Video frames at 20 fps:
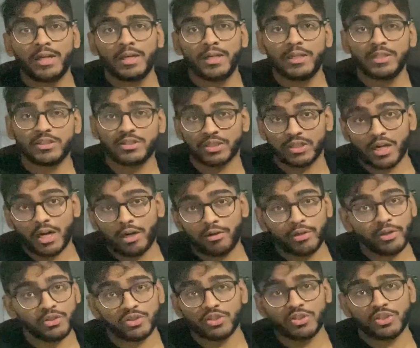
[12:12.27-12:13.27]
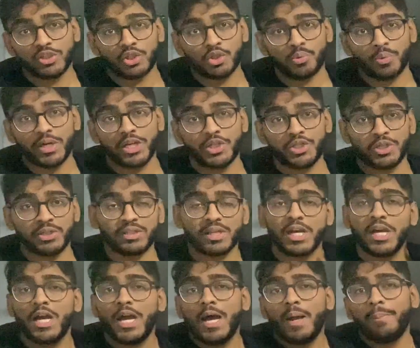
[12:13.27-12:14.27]
scenarios and situations.
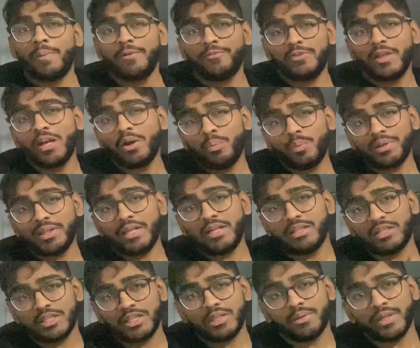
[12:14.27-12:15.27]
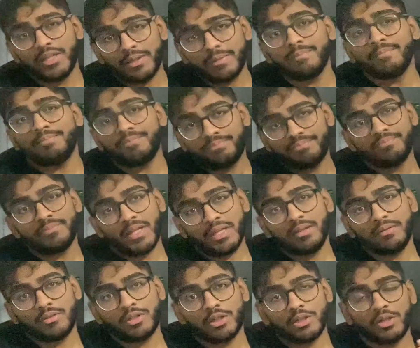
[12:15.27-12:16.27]
But if they're willing to do it,
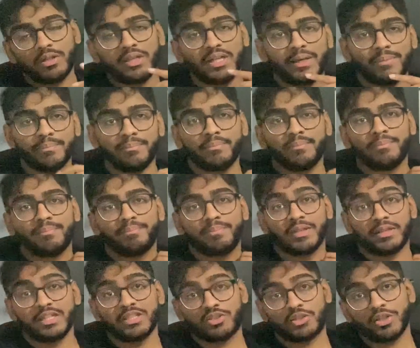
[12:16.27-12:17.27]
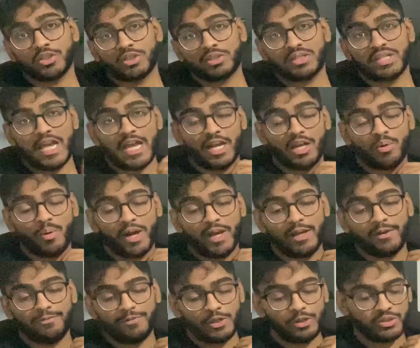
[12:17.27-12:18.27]
then good on them. But this does take quite
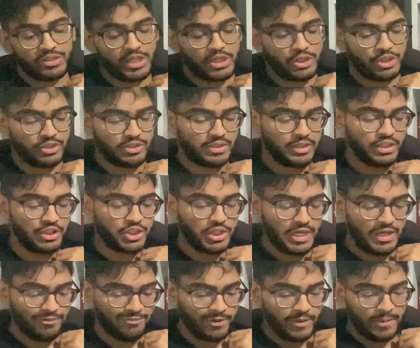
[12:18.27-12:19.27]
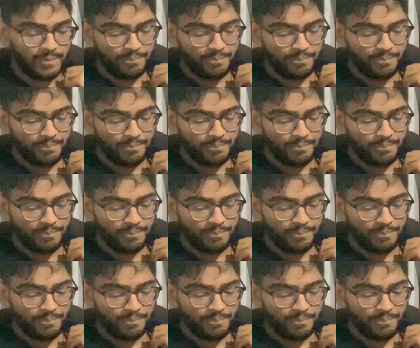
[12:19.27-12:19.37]
a few sessions to achieve.